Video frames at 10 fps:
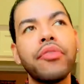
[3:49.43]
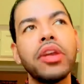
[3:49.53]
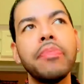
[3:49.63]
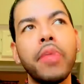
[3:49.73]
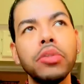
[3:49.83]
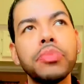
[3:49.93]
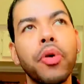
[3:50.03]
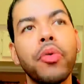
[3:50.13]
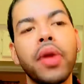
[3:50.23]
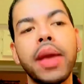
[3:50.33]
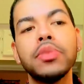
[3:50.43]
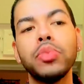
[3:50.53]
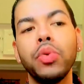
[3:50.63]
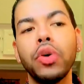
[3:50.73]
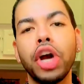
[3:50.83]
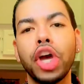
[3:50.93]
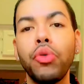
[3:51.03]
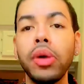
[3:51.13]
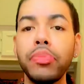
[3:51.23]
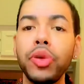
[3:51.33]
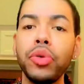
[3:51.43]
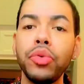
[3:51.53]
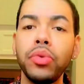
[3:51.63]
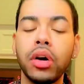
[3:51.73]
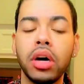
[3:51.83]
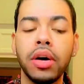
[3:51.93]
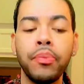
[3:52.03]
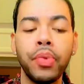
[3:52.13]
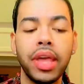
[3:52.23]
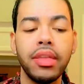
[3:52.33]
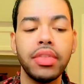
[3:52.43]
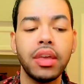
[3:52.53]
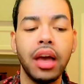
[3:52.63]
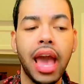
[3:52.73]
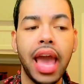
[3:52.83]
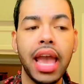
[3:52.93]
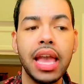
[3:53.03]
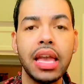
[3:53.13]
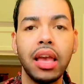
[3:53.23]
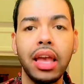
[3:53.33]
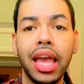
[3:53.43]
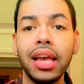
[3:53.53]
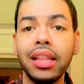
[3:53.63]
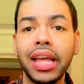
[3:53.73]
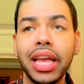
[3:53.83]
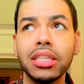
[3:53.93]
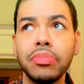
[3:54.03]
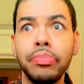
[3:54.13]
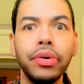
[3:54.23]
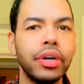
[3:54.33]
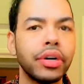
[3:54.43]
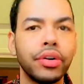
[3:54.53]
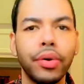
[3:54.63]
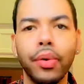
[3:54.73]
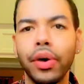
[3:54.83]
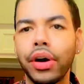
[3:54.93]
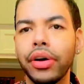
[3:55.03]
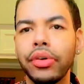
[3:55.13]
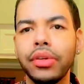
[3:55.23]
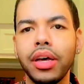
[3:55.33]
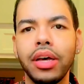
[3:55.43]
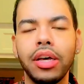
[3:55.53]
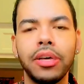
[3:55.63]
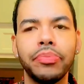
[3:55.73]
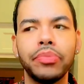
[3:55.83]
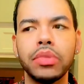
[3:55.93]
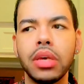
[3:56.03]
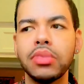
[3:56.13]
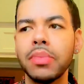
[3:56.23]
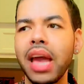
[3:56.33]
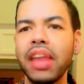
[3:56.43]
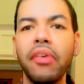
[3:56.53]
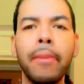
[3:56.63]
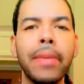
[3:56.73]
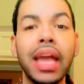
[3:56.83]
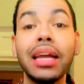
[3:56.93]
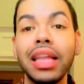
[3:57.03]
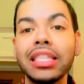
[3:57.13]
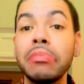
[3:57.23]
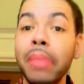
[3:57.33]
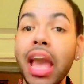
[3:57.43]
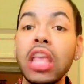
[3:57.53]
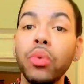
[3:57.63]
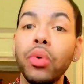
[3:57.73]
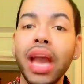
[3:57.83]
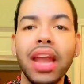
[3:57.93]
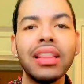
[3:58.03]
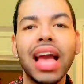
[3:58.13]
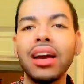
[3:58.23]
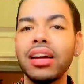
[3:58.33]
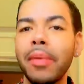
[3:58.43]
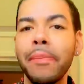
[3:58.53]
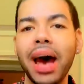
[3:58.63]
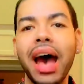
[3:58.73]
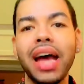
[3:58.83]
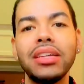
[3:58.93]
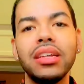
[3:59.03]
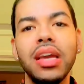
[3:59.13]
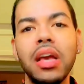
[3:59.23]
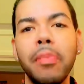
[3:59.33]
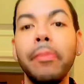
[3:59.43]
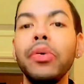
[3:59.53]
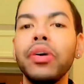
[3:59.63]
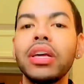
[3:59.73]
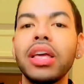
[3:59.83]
Most programs will equip you with a NCLEX book or some kind of an NCLEX manual, kind of like a combined book